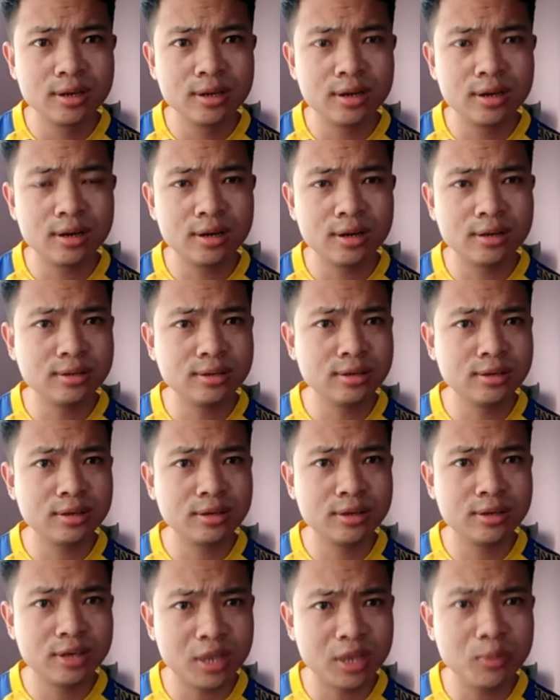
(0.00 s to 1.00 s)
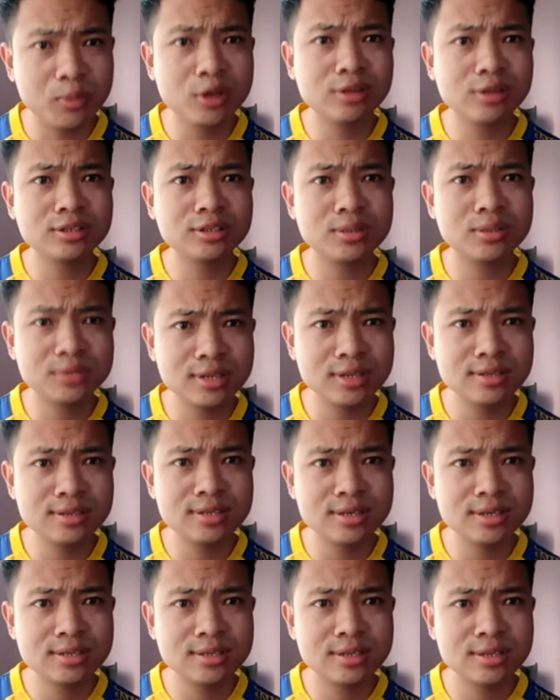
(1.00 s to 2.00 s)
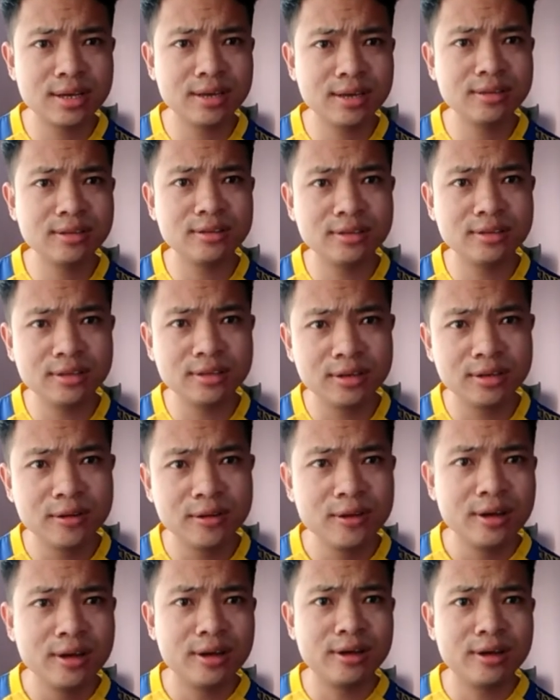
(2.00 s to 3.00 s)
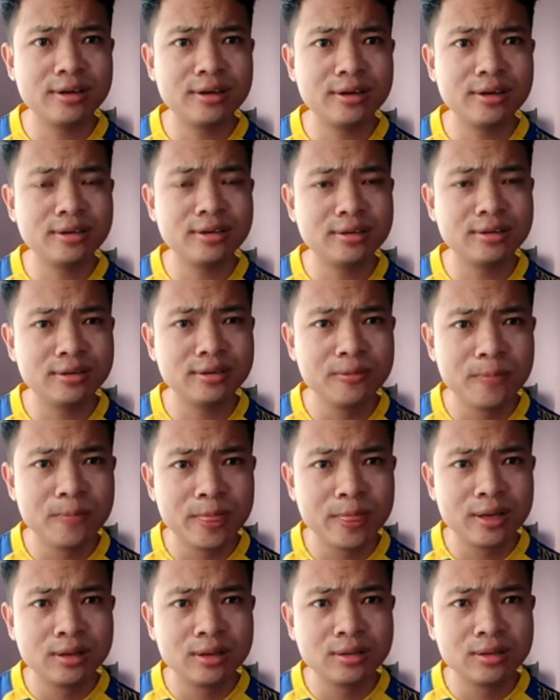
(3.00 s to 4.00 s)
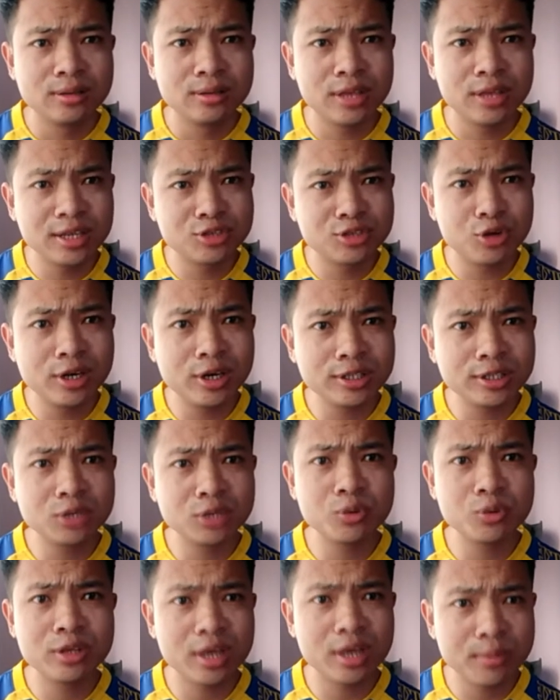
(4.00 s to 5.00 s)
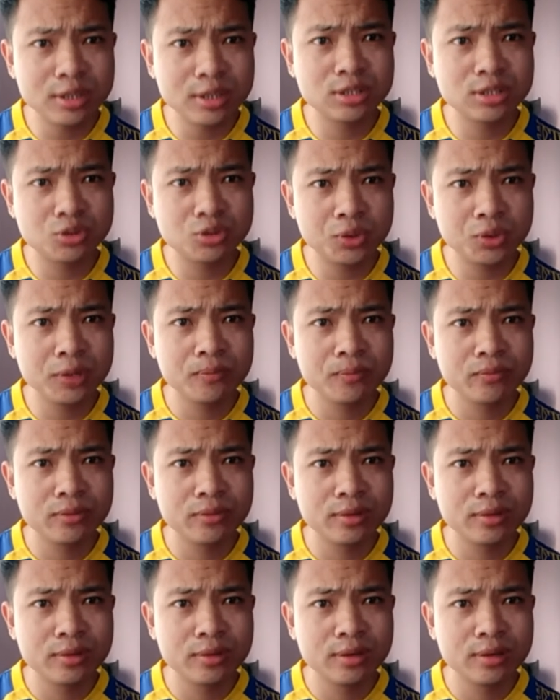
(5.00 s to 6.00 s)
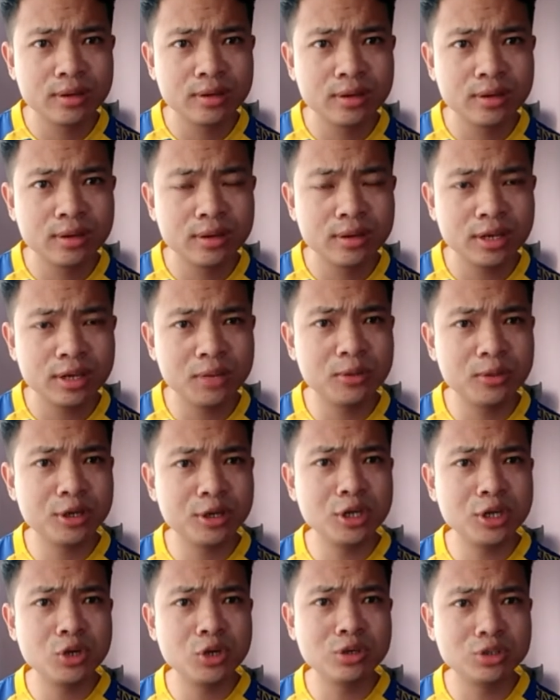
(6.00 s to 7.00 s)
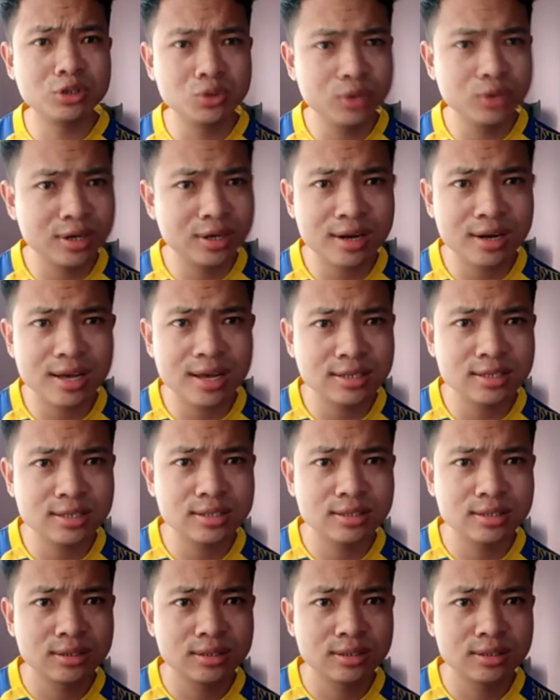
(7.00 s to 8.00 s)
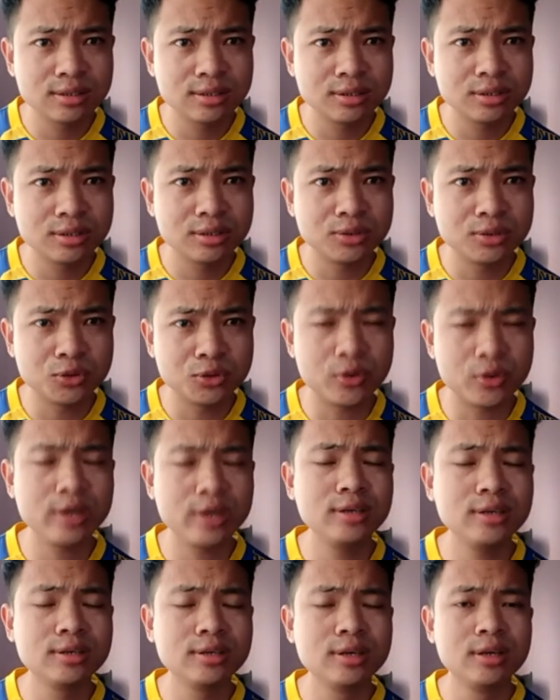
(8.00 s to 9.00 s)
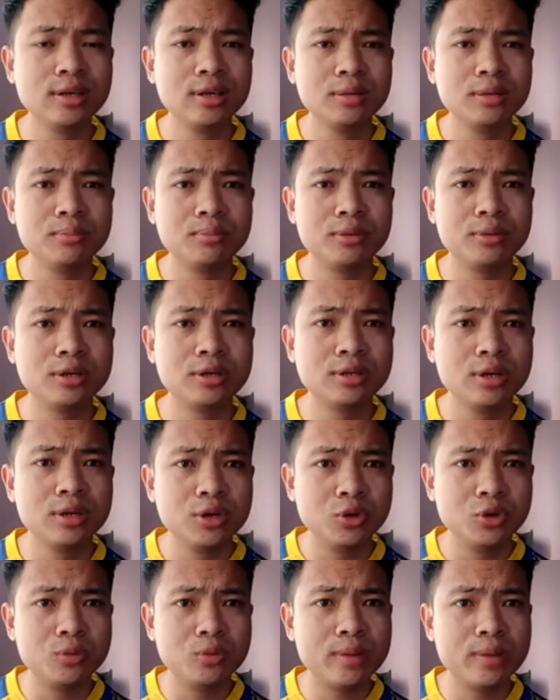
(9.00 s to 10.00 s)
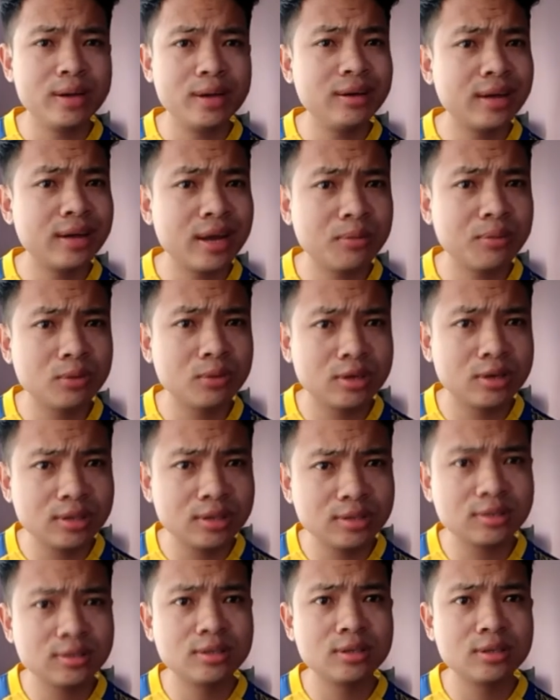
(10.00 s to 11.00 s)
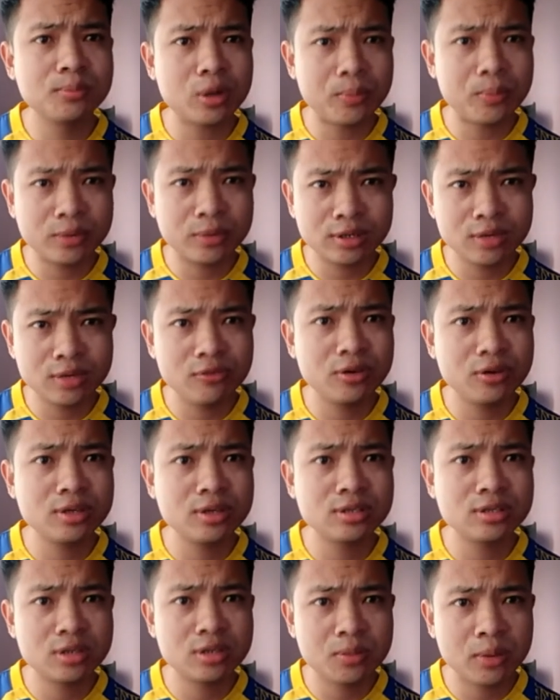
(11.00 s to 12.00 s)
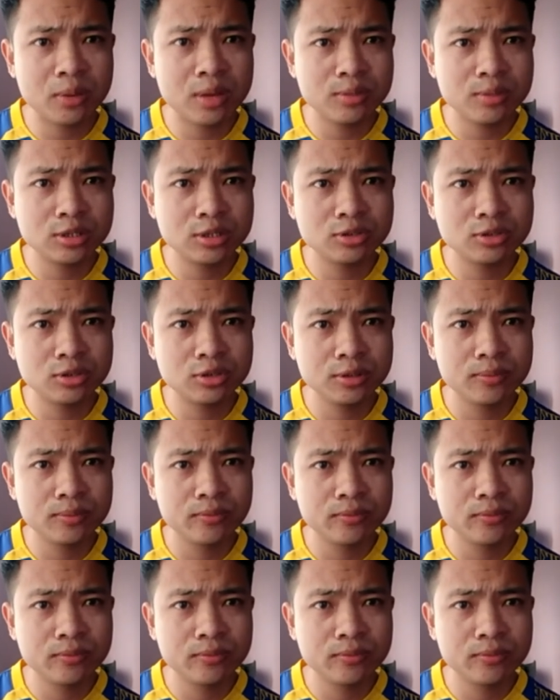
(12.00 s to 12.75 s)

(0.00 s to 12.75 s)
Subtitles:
the chemical substances and the uh, things related with chemistry, even in your junior classes, right? But you might not have get the proper definition of chemistry.